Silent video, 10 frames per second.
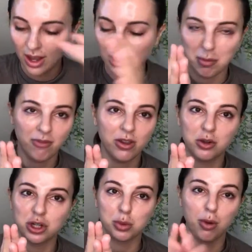some of you
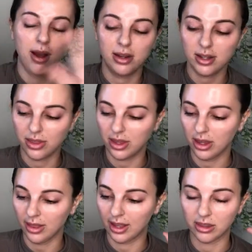just want
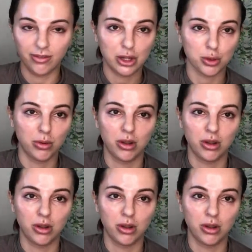the like the visual